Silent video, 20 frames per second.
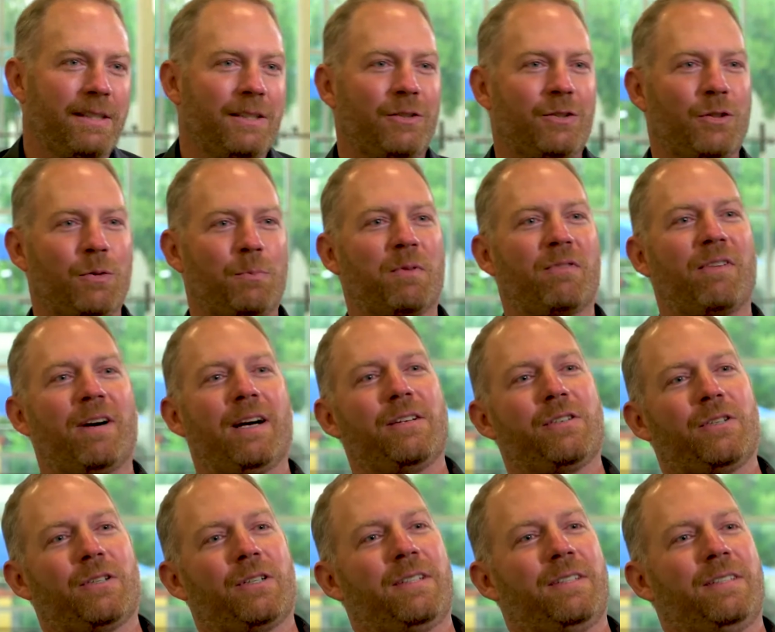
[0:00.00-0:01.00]

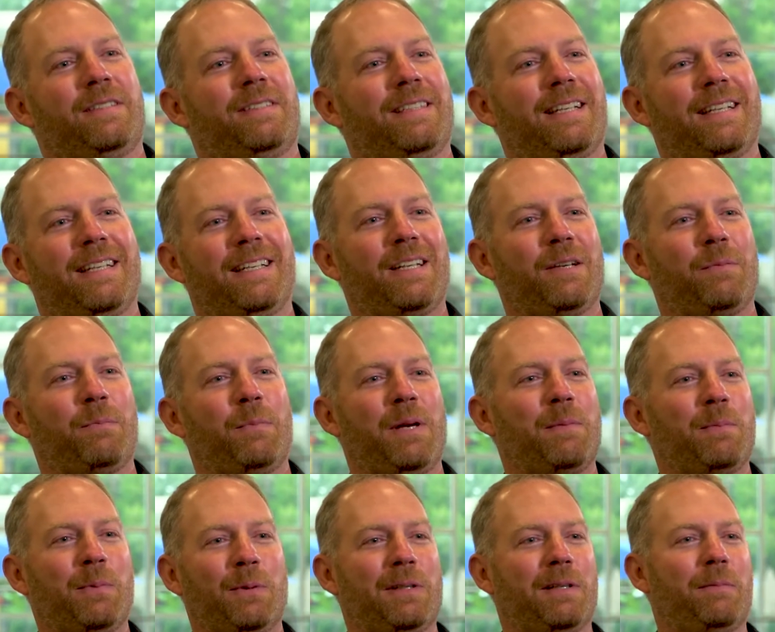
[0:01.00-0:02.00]
supervisor, and I needed
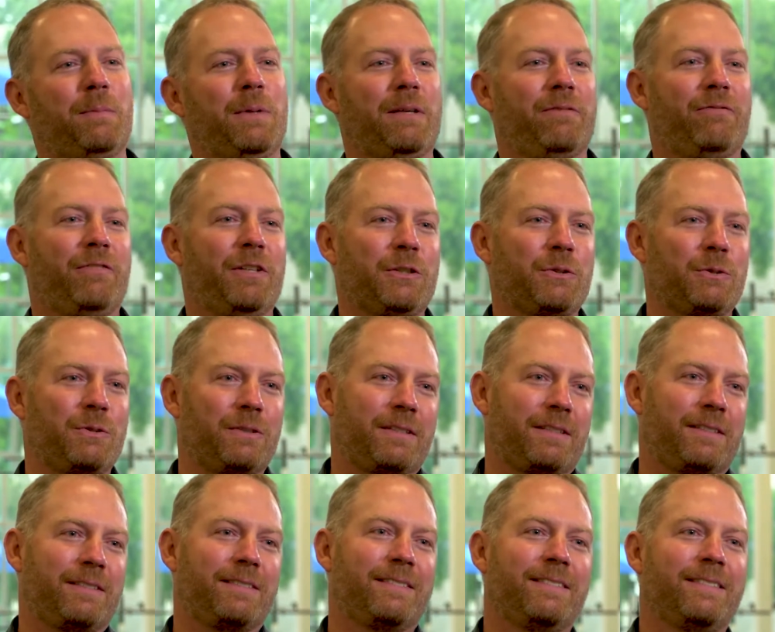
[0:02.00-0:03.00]
people to be officials,
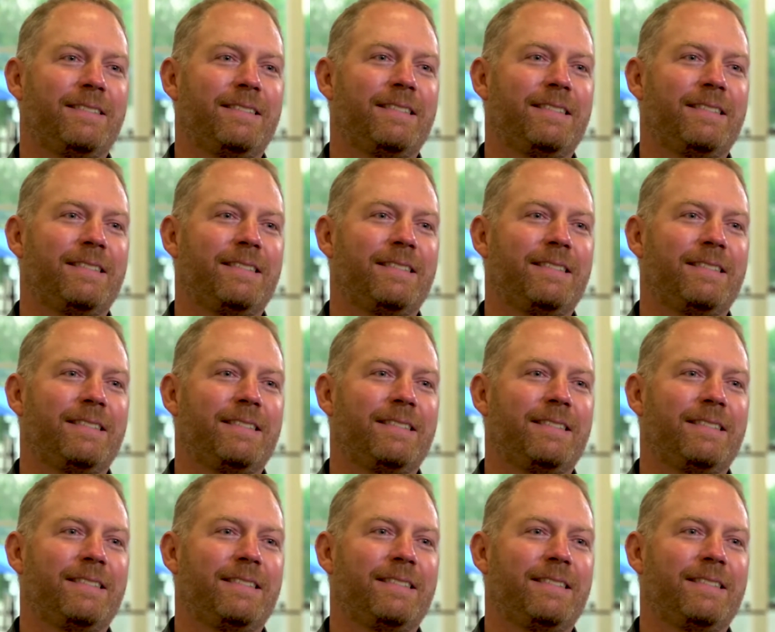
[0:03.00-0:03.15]
and